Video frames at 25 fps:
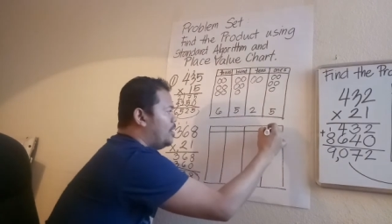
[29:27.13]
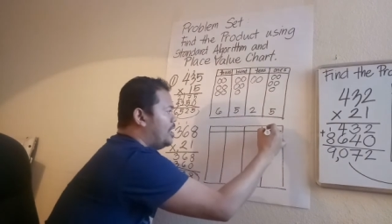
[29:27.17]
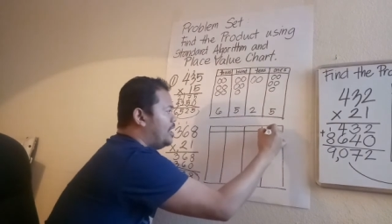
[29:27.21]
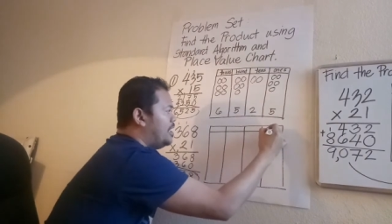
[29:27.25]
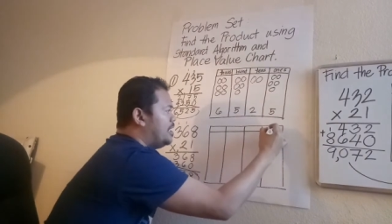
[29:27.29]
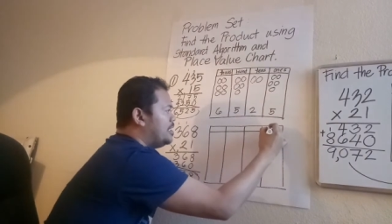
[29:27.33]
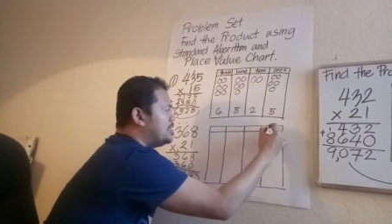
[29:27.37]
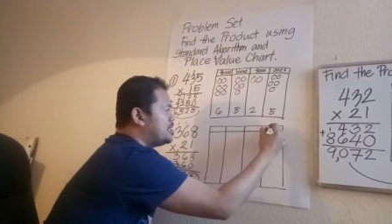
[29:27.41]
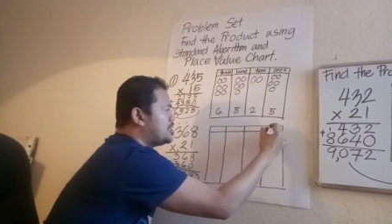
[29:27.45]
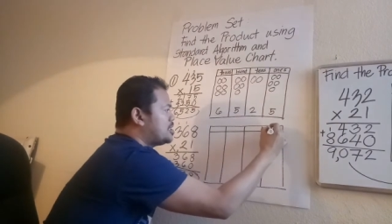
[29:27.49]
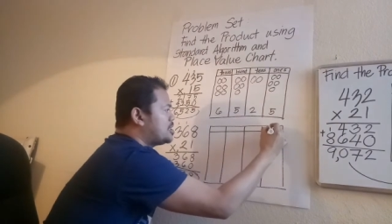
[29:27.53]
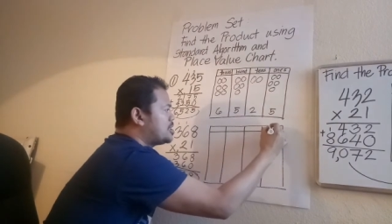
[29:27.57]

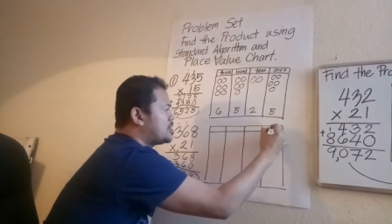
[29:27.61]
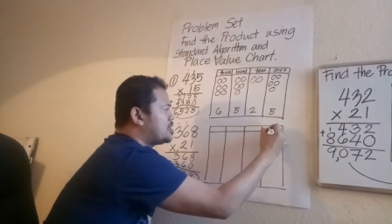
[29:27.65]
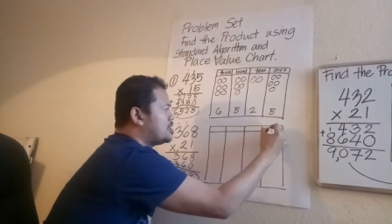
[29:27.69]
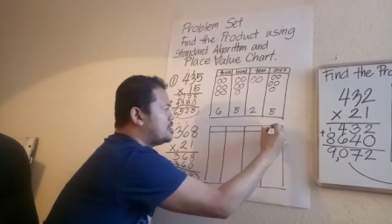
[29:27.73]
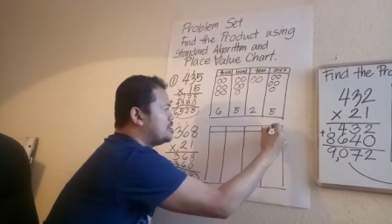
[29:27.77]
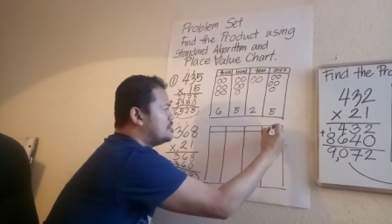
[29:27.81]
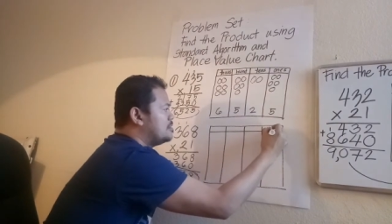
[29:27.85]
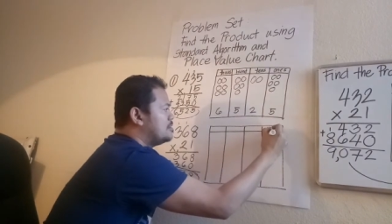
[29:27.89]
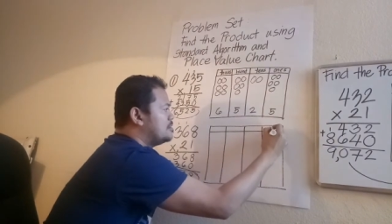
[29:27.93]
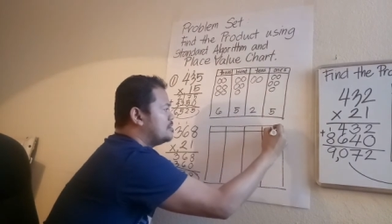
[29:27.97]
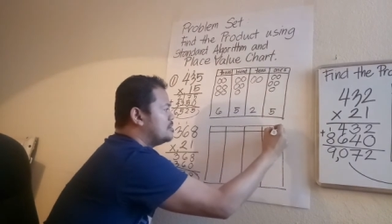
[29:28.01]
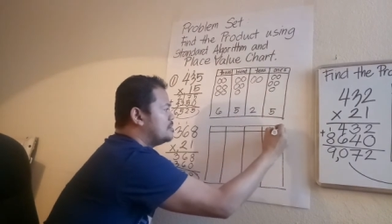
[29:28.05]

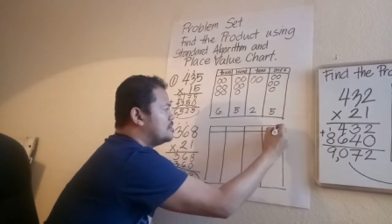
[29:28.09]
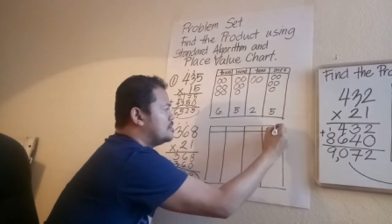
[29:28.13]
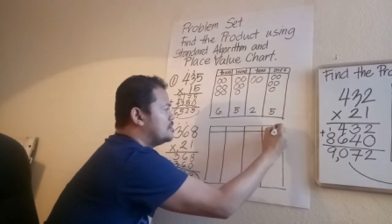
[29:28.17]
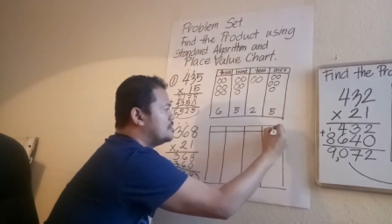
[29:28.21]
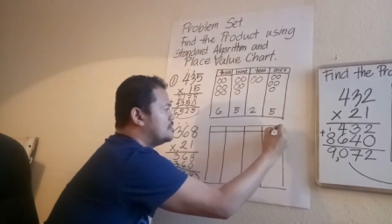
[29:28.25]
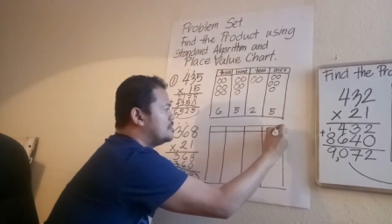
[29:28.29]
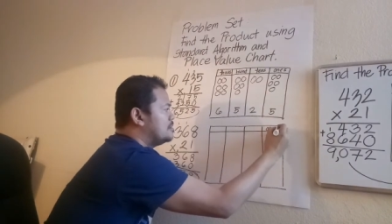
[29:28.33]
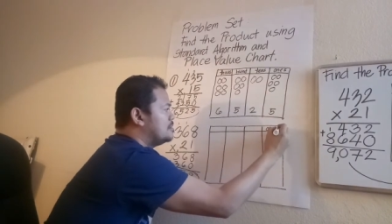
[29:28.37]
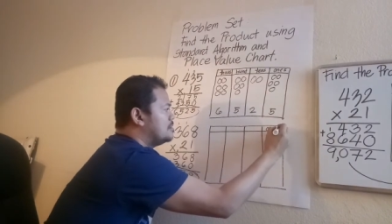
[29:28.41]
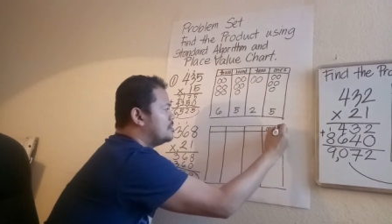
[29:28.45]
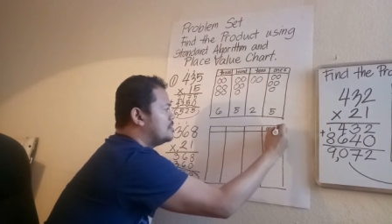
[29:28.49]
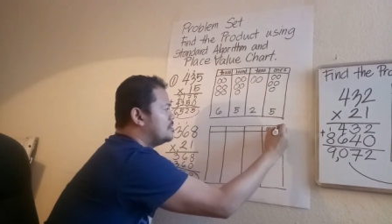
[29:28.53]
ones,
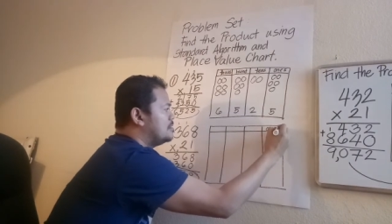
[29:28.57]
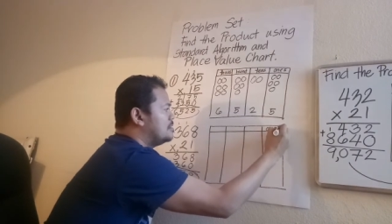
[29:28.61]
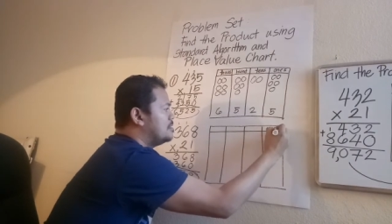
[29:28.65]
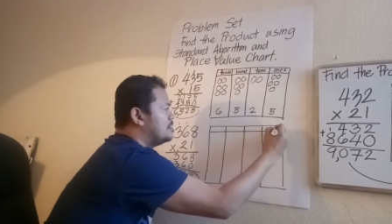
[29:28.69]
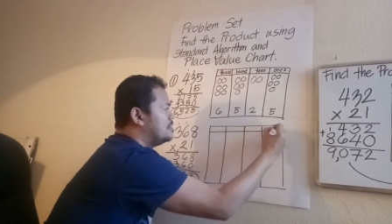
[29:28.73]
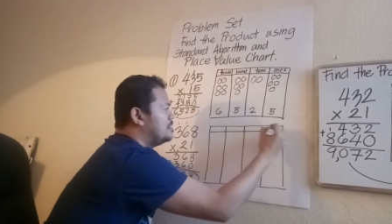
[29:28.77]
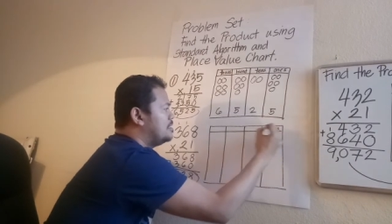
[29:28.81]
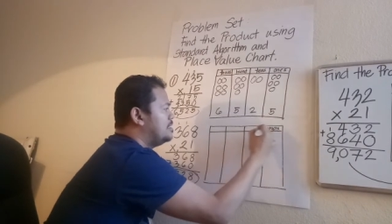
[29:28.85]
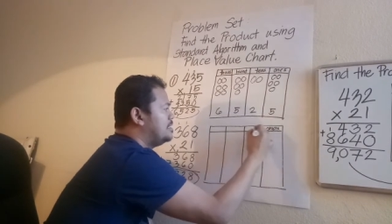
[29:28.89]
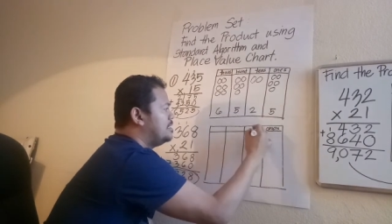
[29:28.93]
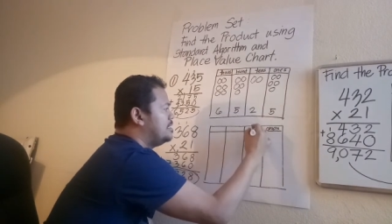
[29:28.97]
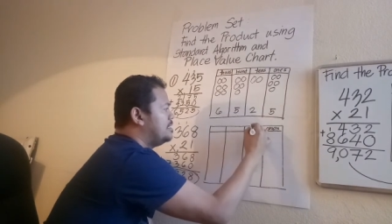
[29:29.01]

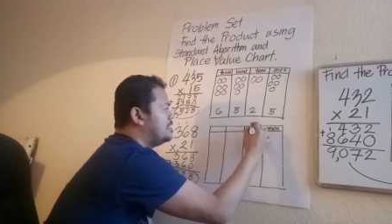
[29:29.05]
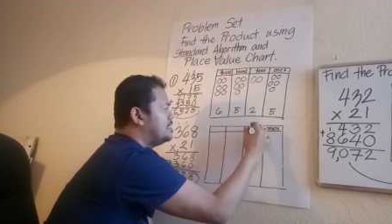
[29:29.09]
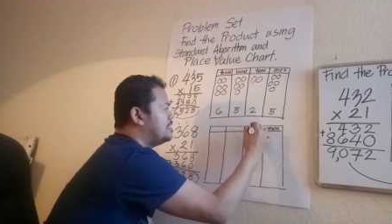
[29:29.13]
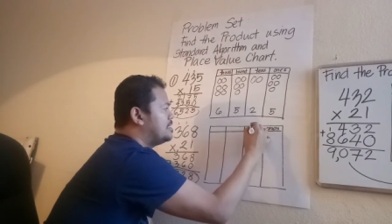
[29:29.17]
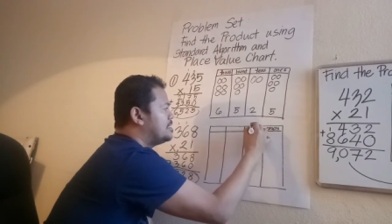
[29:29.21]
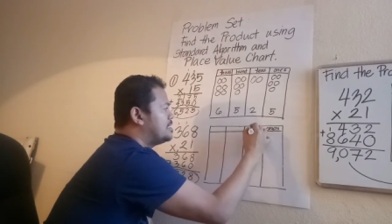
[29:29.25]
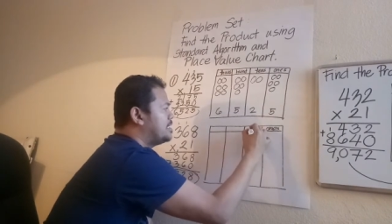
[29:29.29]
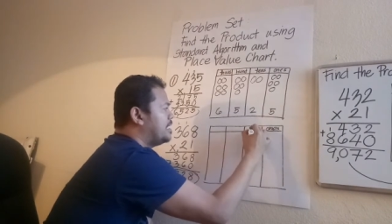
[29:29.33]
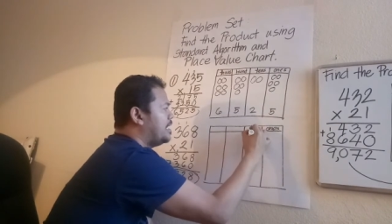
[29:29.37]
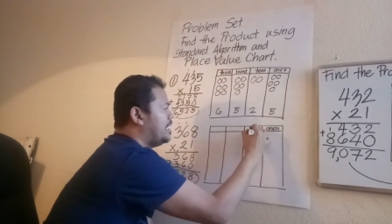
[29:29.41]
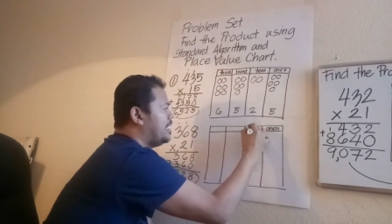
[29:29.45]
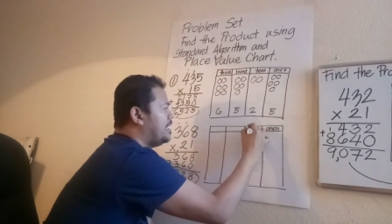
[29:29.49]

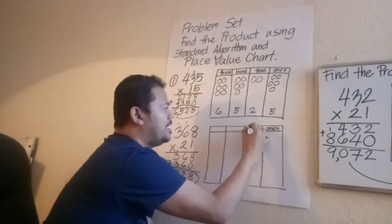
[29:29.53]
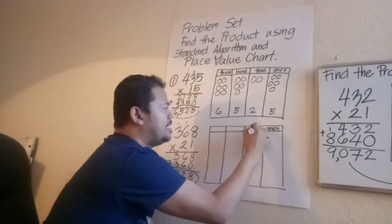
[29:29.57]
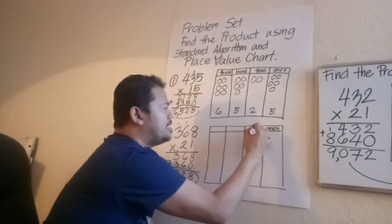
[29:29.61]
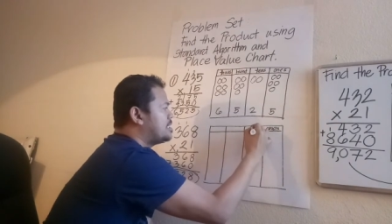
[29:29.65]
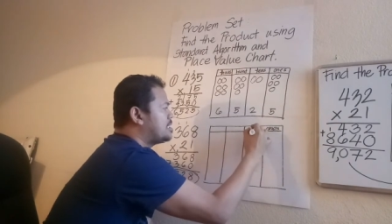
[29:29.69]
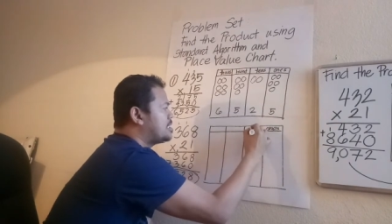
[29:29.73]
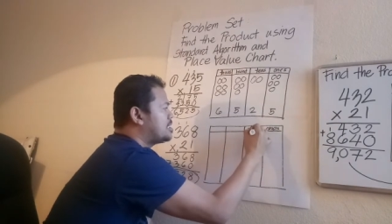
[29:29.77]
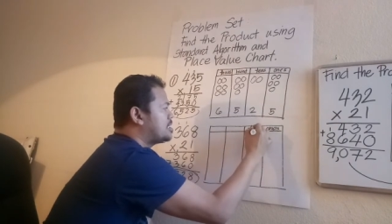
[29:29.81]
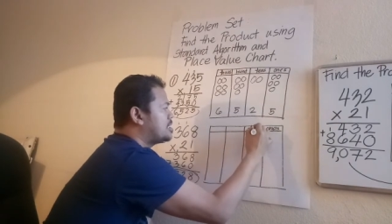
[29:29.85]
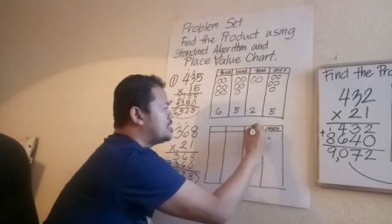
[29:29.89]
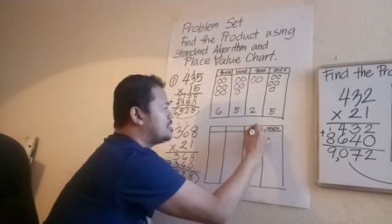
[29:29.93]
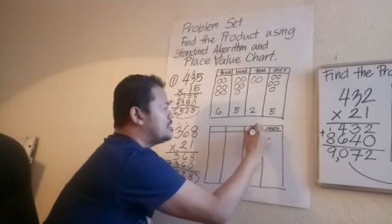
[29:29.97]

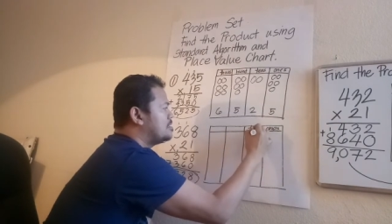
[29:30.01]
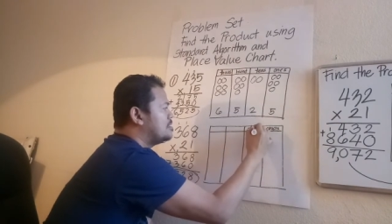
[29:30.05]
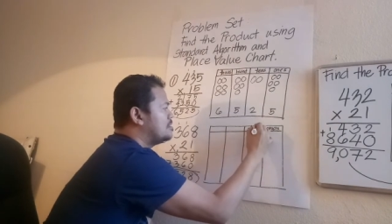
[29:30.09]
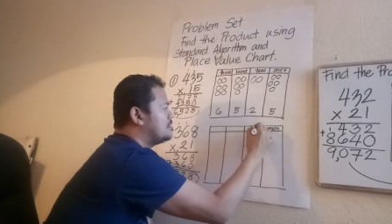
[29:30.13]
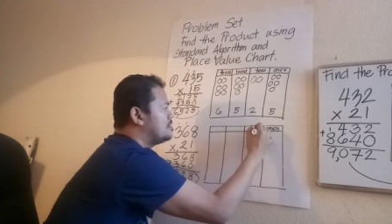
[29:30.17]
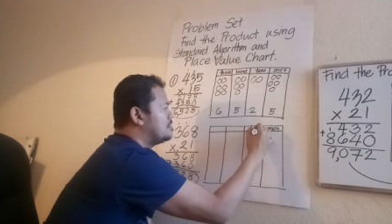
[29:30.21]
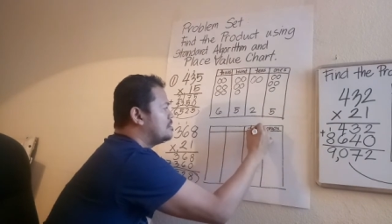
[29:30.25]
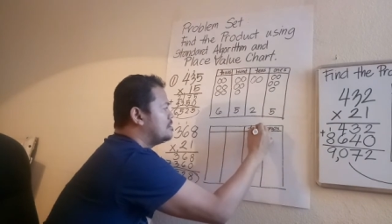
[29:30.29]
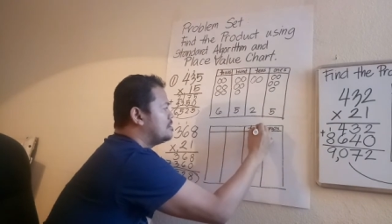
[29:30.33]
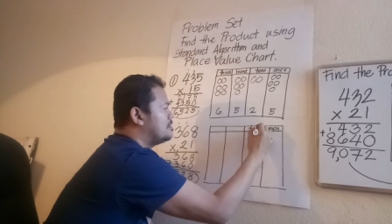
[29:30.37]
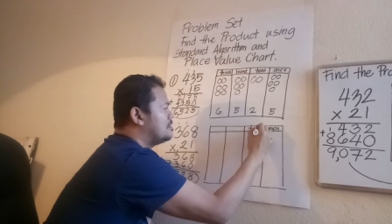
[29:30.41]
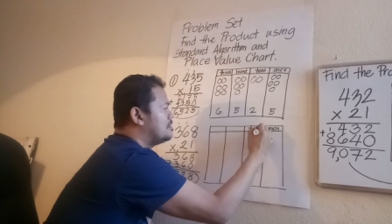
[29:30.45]
tens,